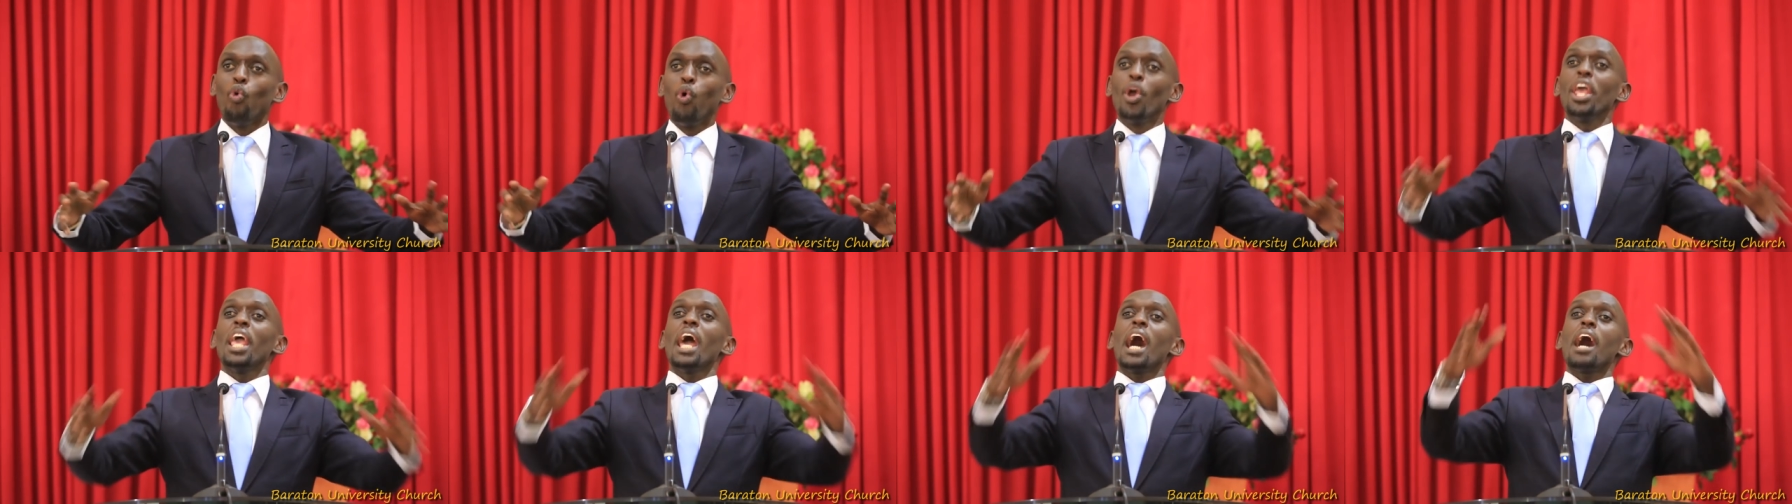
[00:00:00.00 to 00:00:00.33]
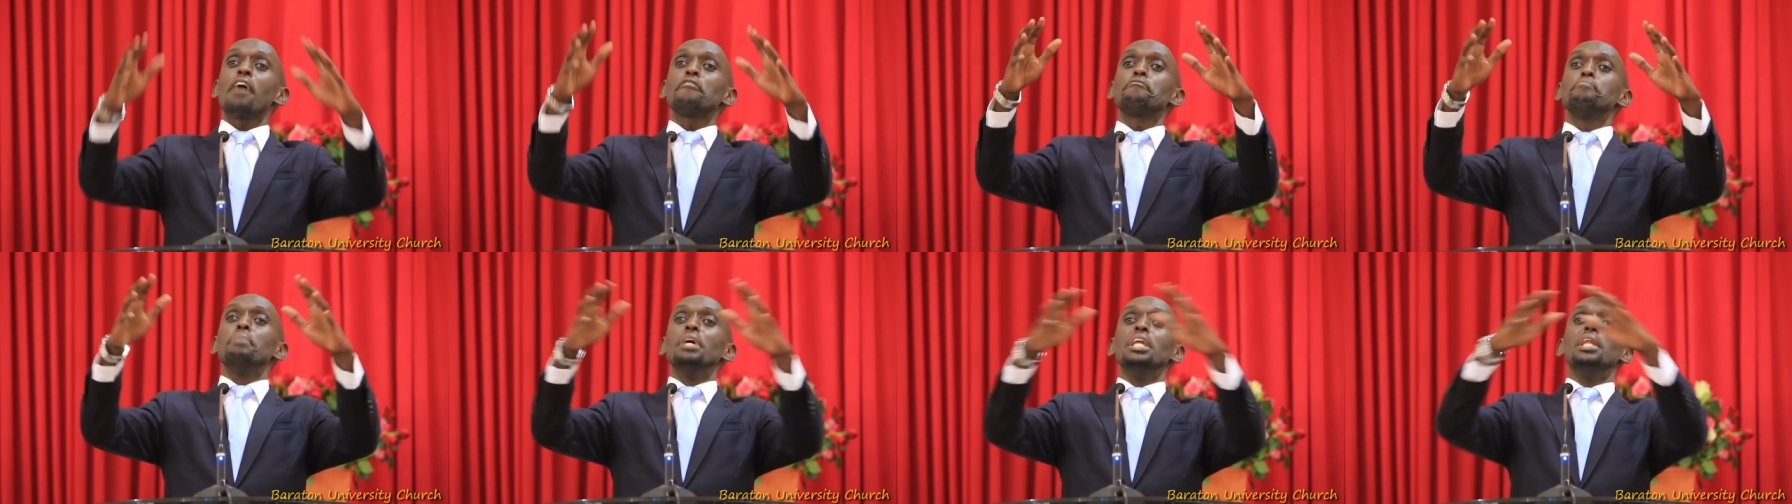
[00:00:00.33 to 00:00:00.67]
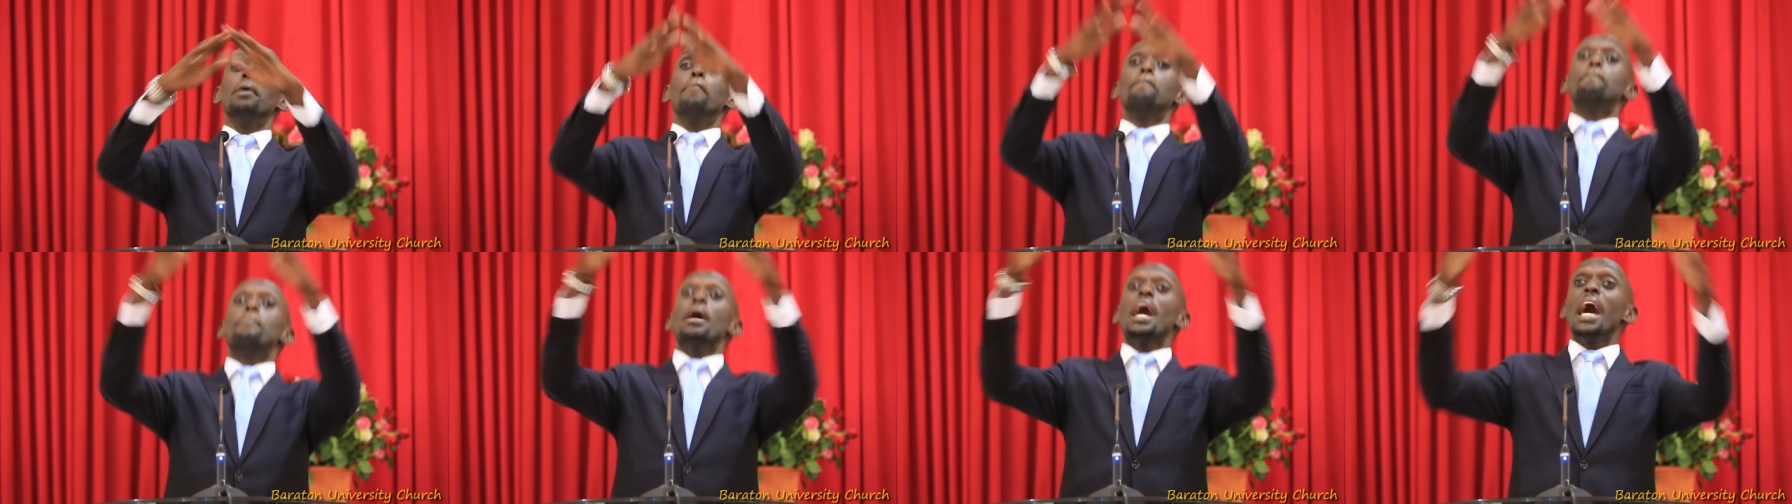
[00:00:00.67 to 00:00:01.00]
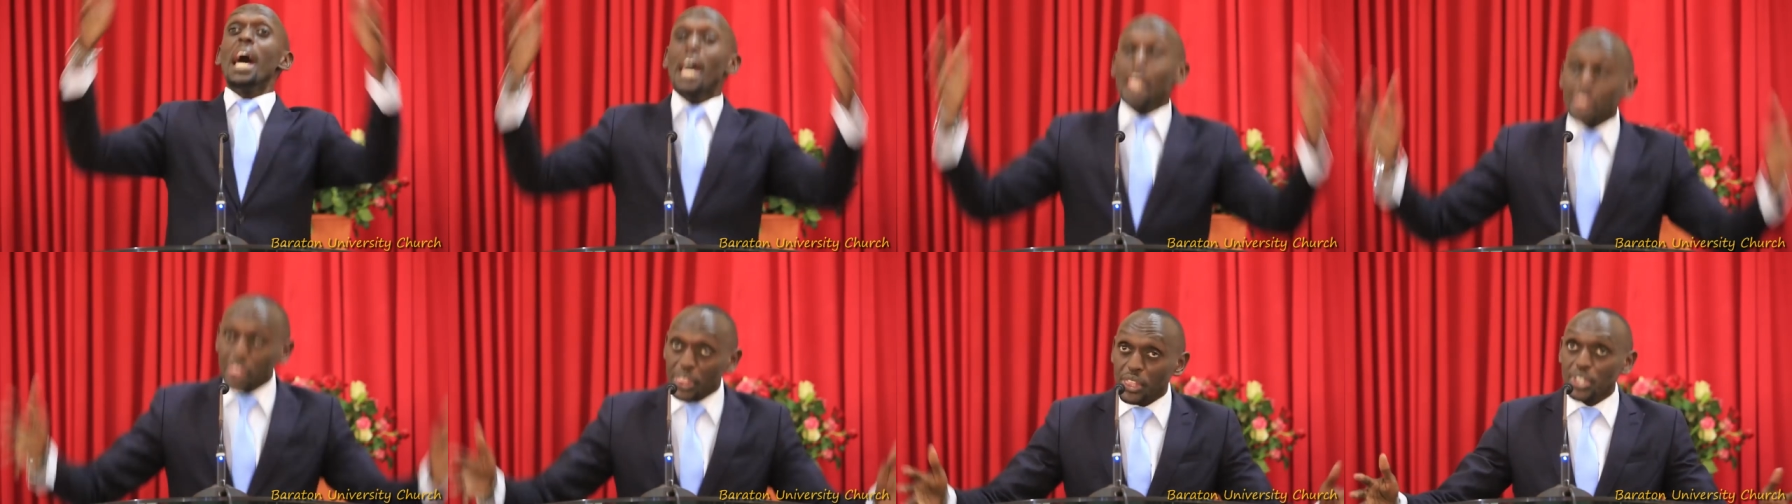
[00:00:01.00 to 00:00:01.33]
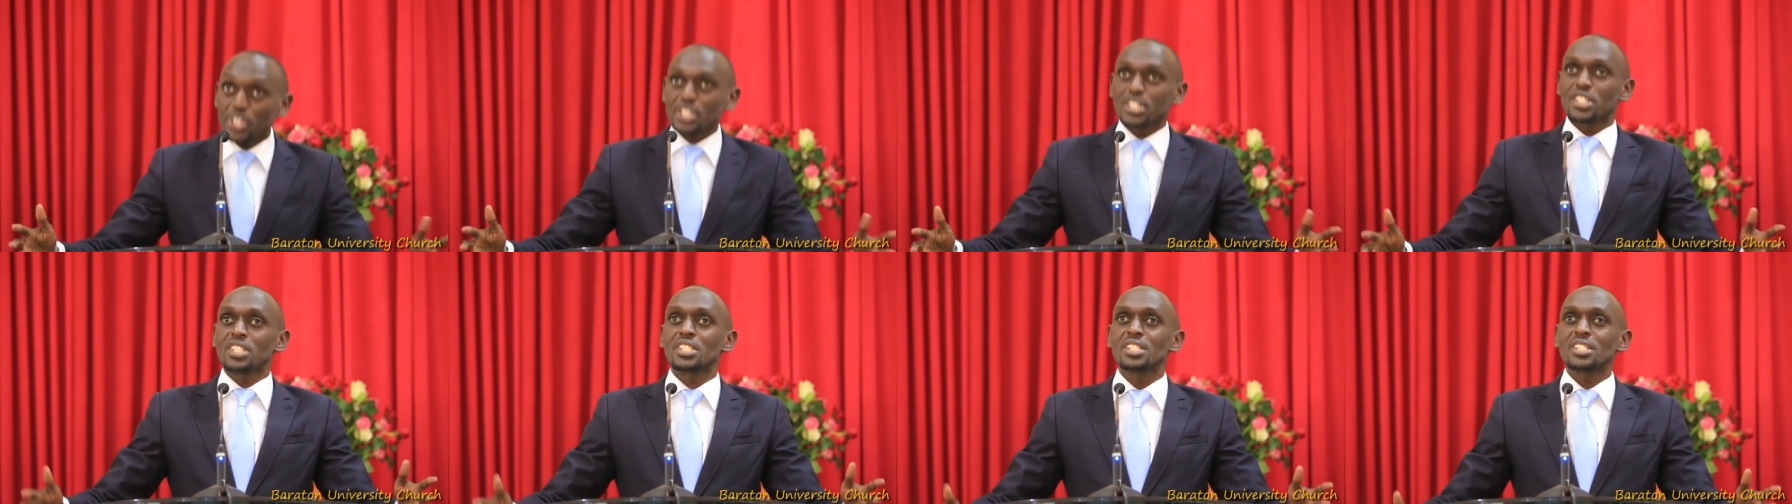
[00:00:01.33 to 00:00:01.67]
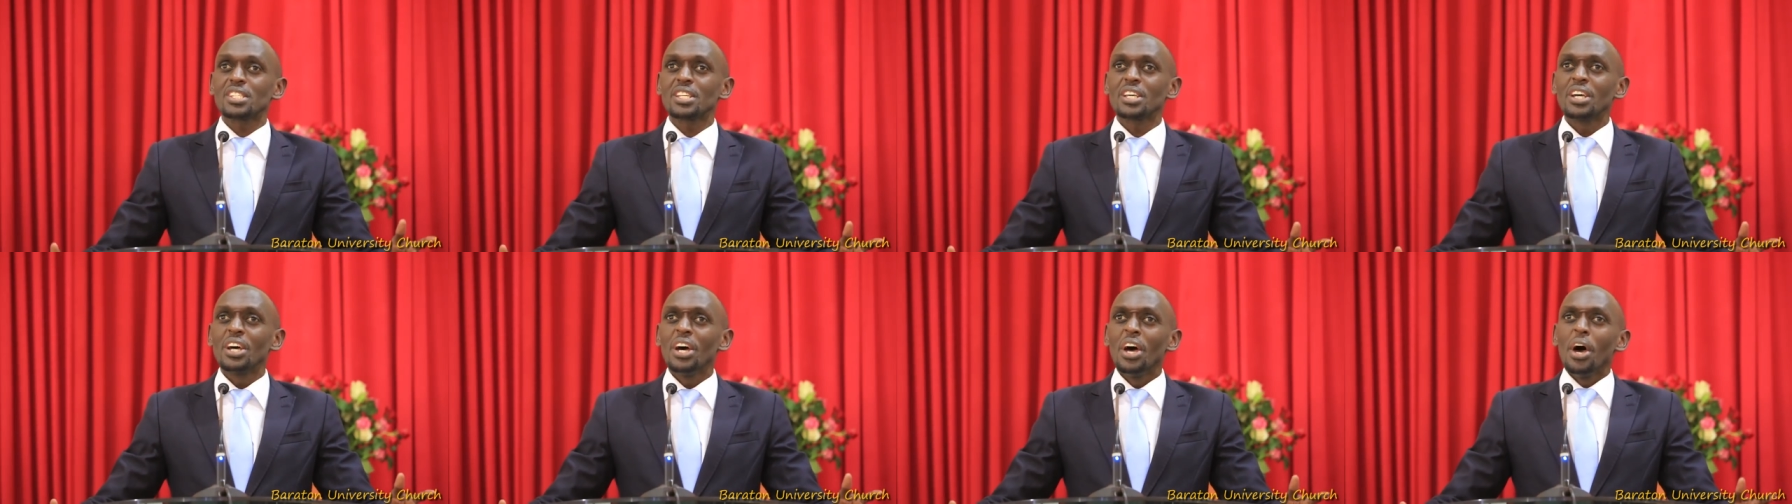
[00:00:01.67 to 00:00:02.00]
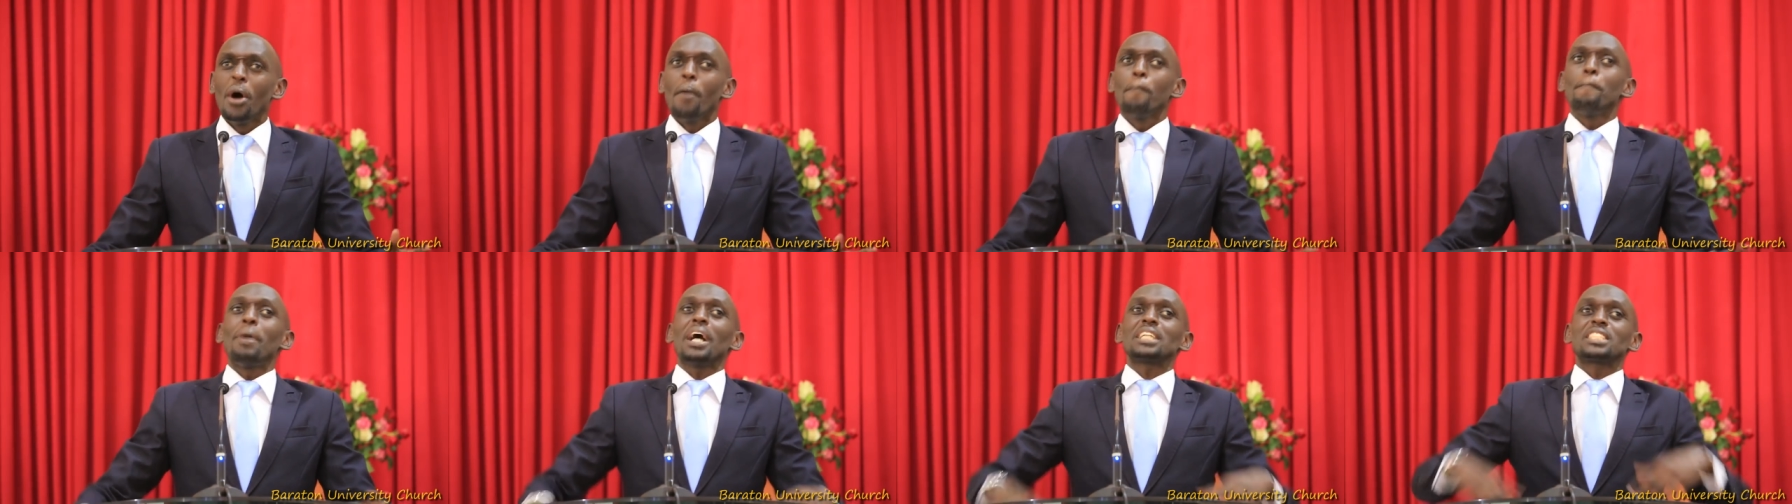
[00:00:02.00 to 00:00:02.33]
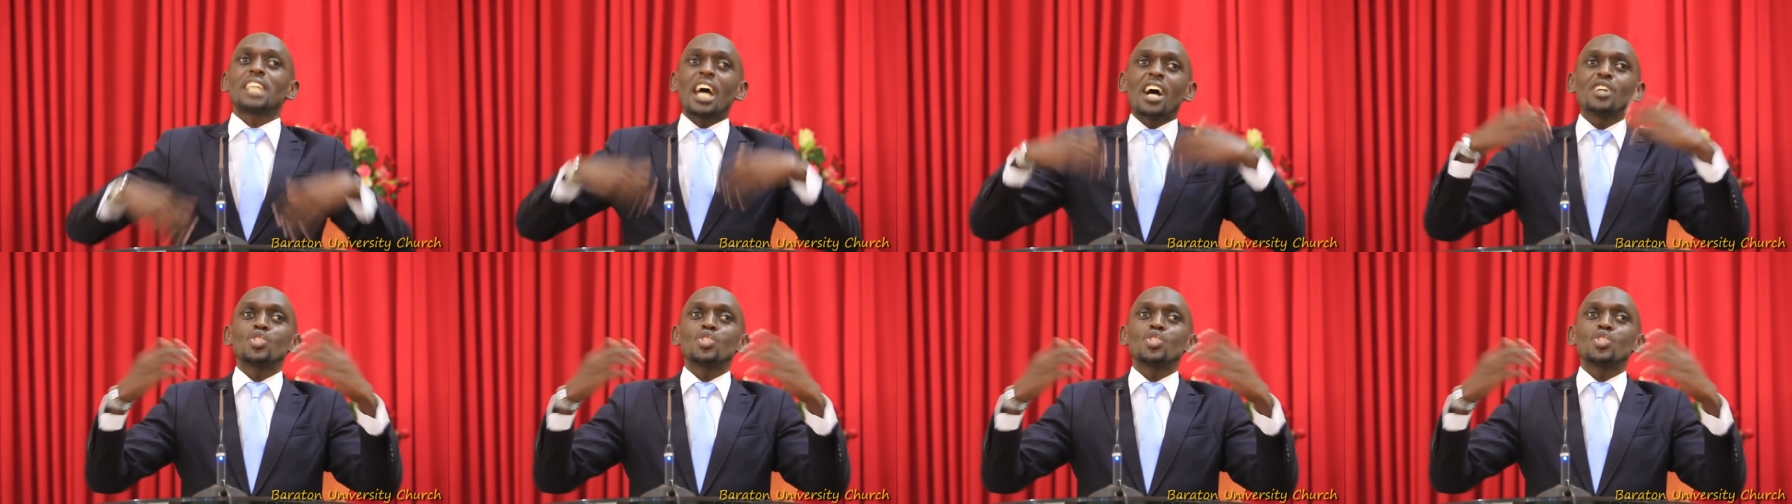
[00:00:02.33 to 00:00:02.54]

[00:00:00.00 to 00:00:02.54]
we have been bathed but